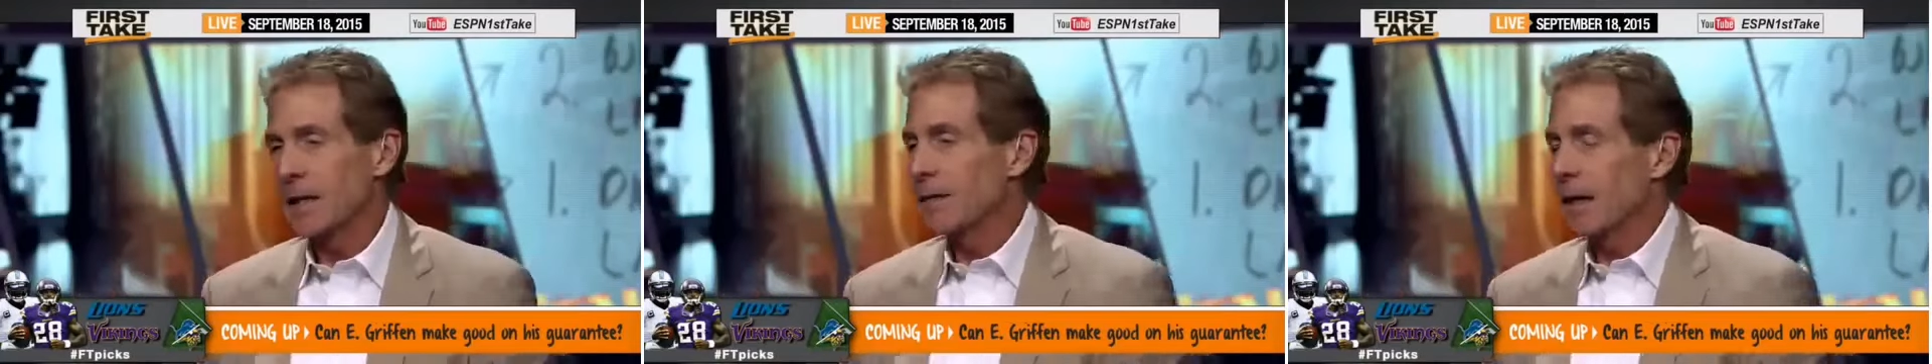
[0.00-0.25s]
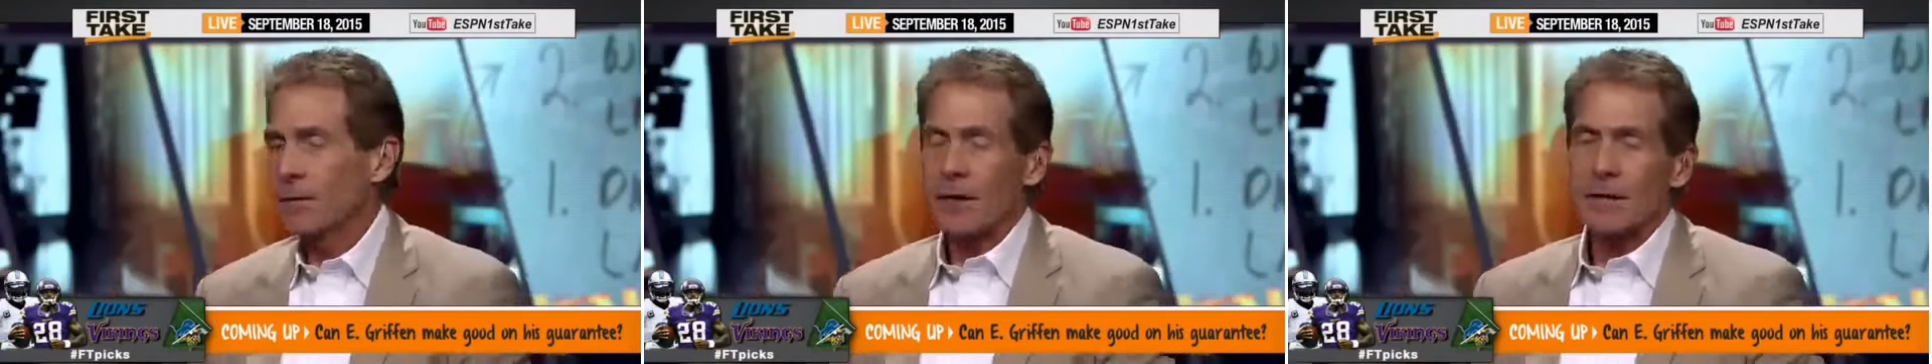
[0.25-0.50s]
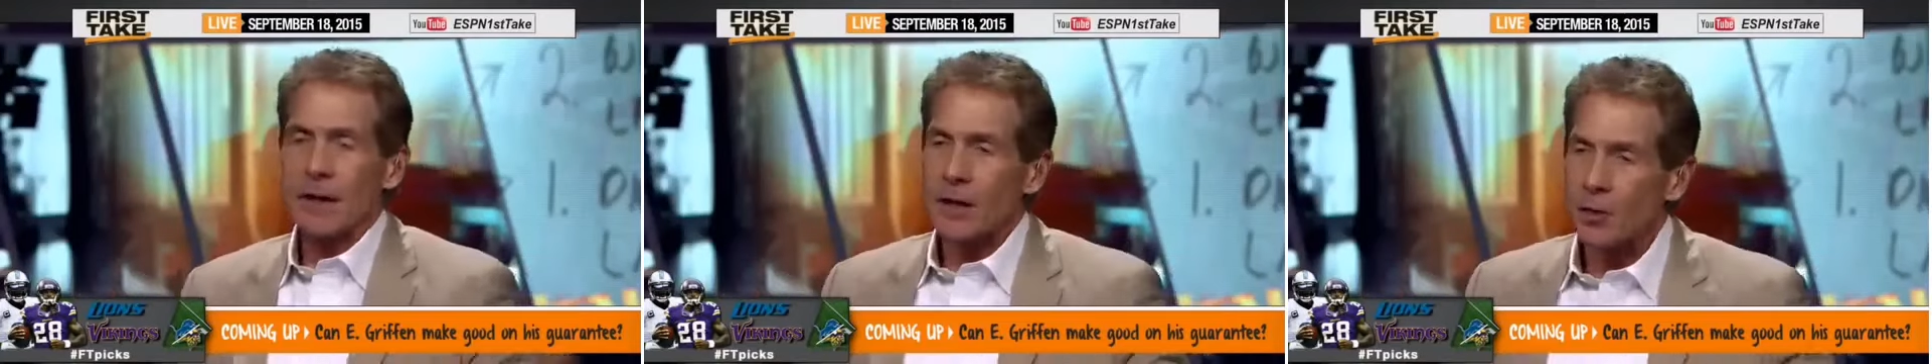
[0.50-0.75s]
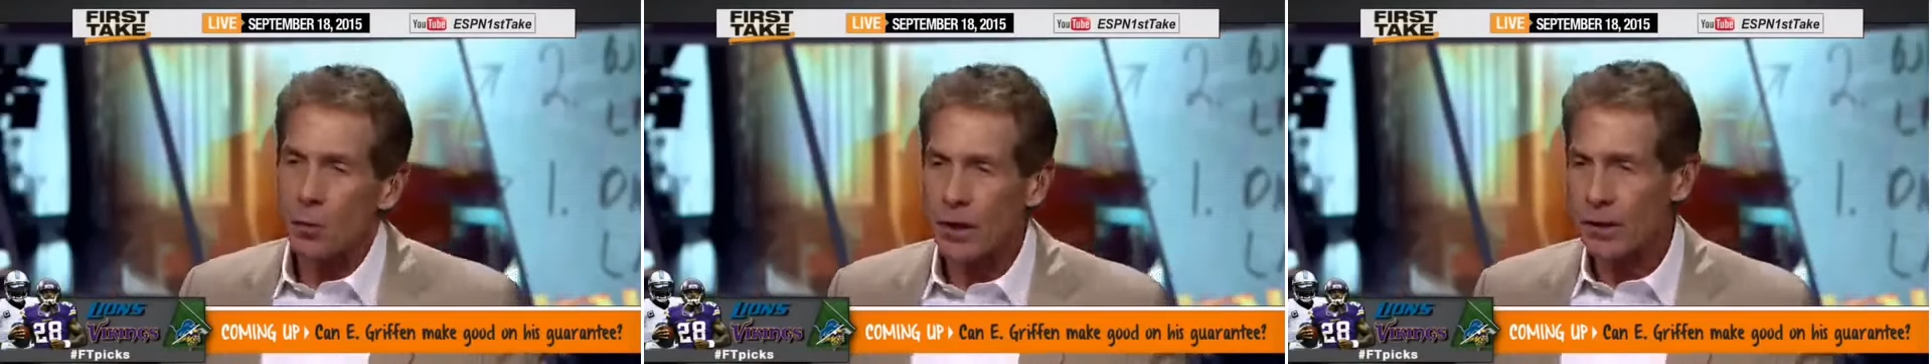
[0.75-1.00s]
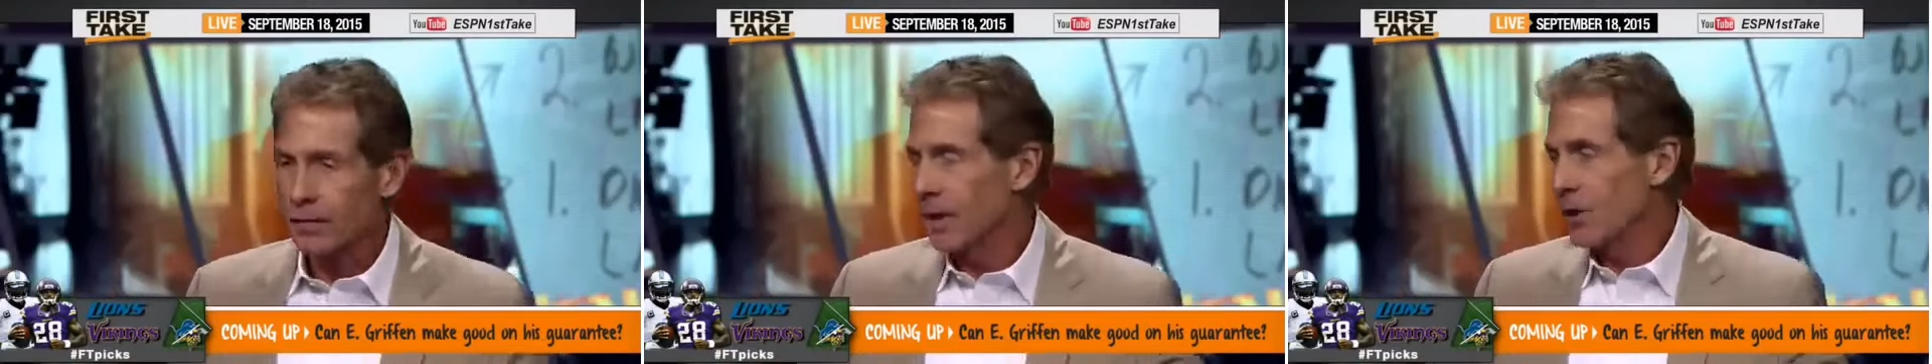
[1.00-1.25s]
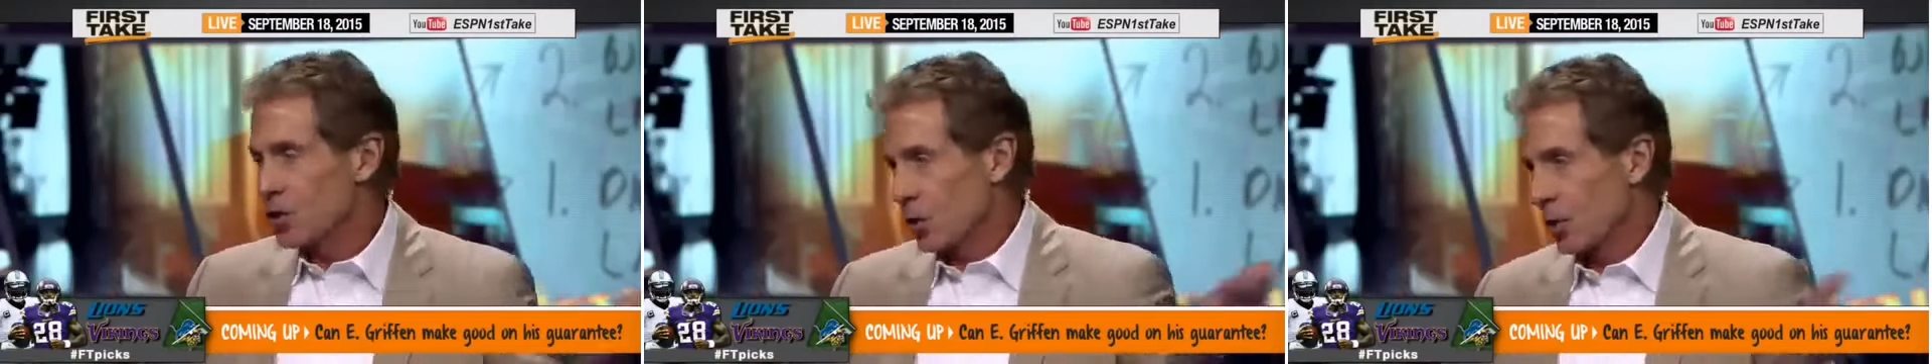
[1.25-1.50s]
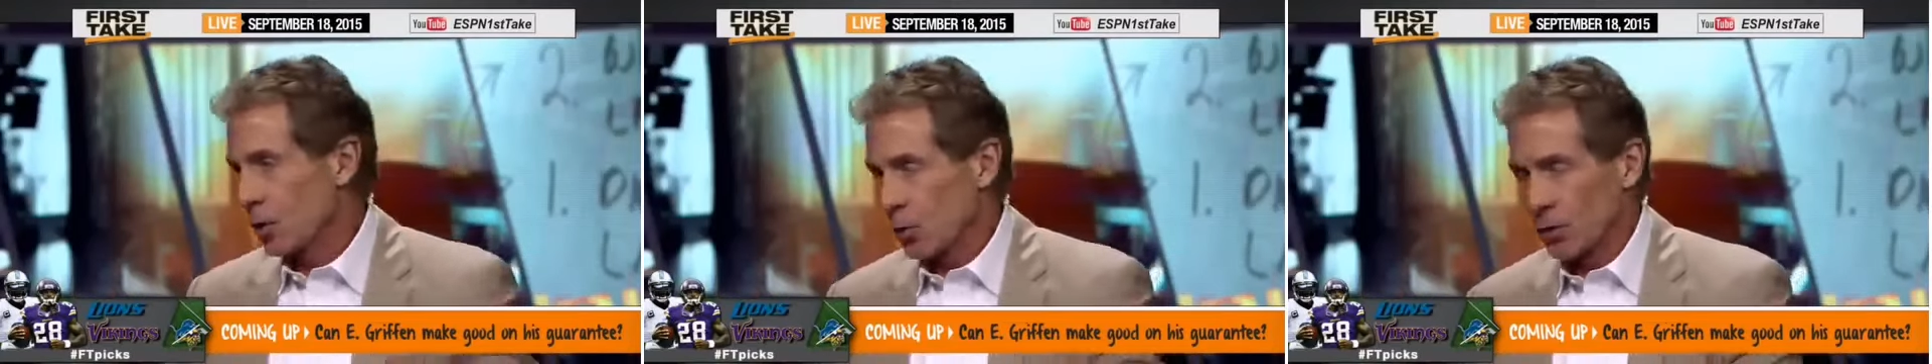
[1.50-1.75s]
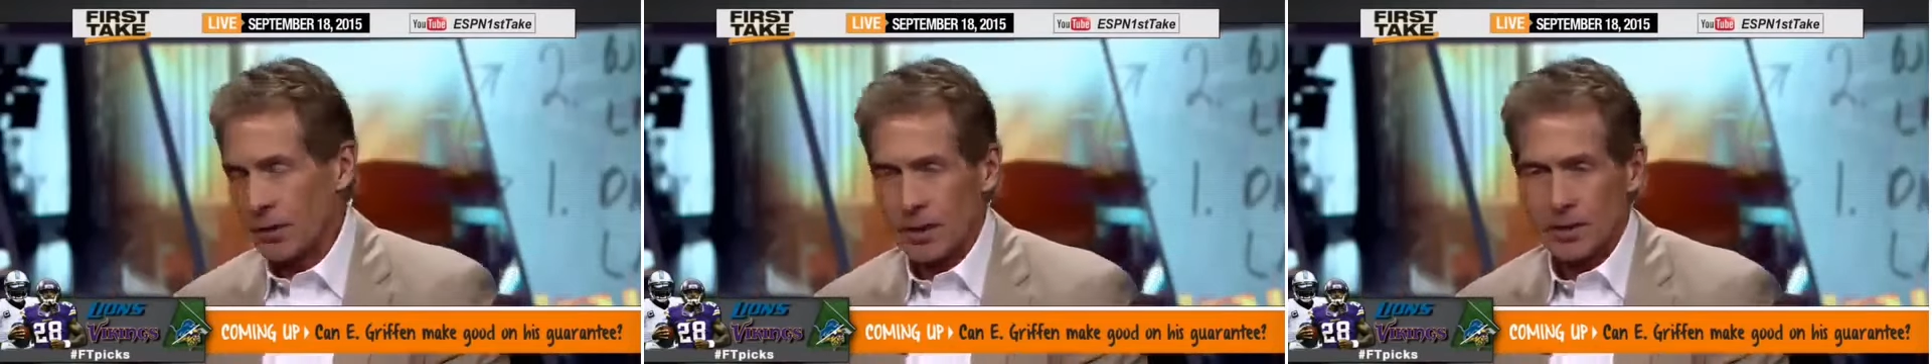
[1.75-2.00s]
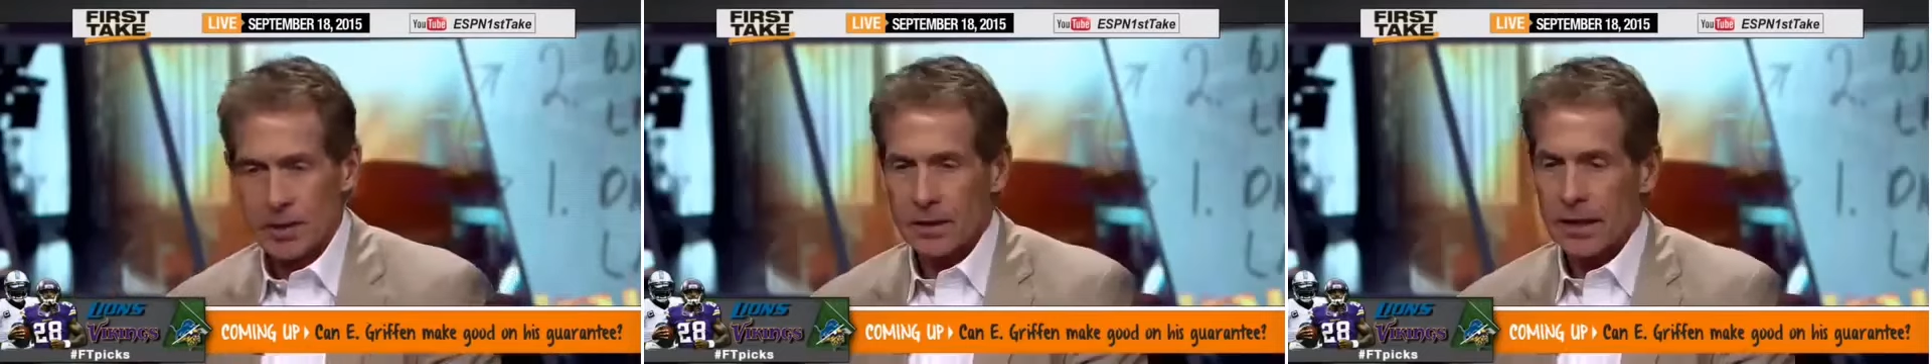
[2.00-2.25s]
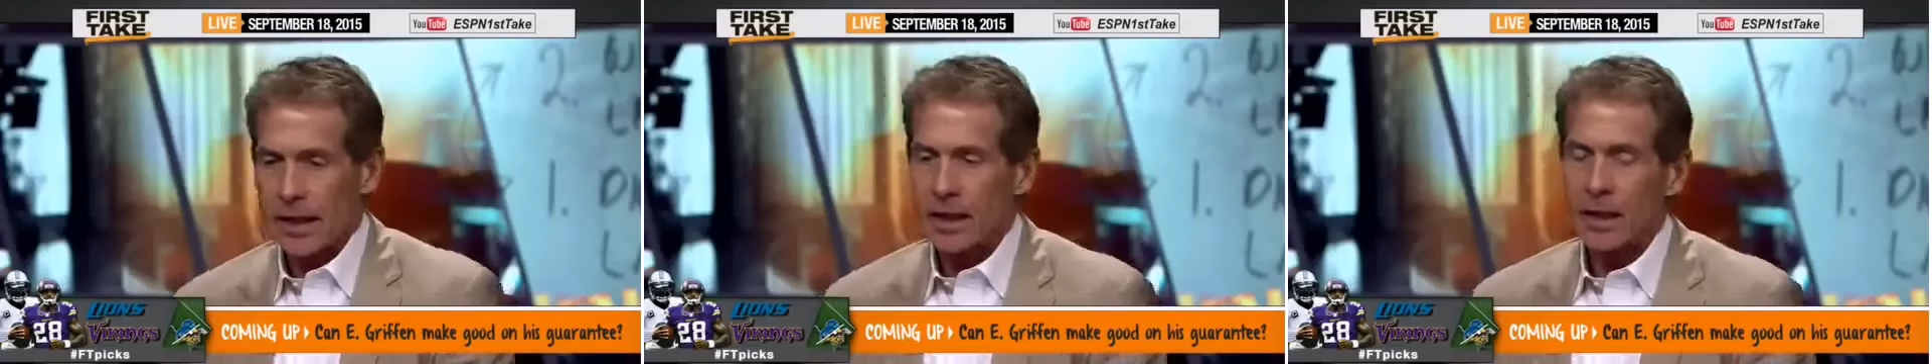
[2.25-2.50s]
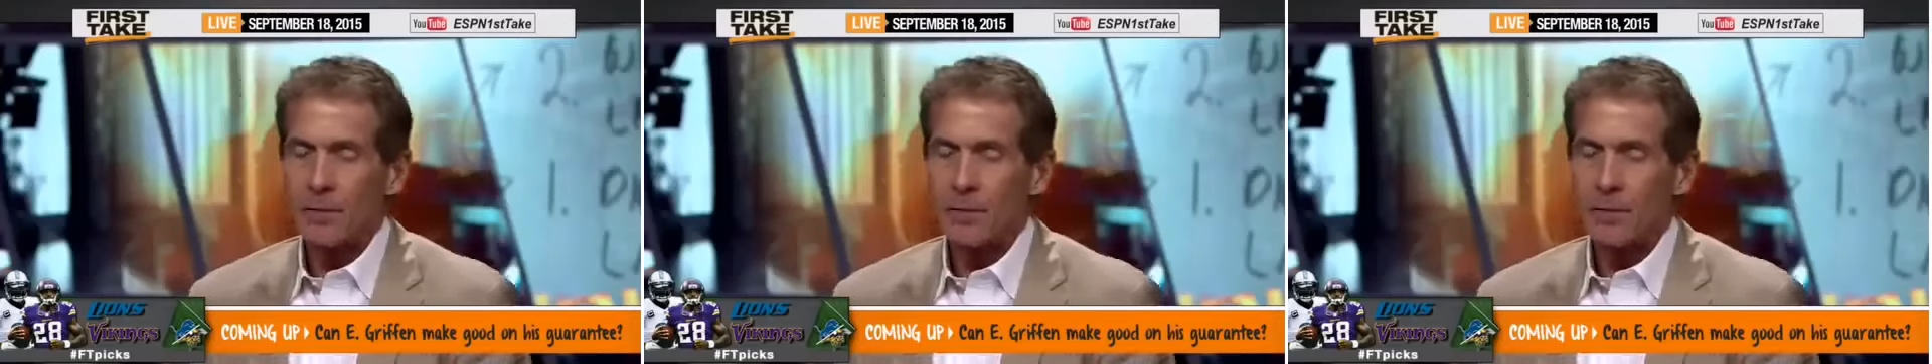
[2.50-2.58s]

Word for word: I, I think they can win at Jerry World against Atlanta.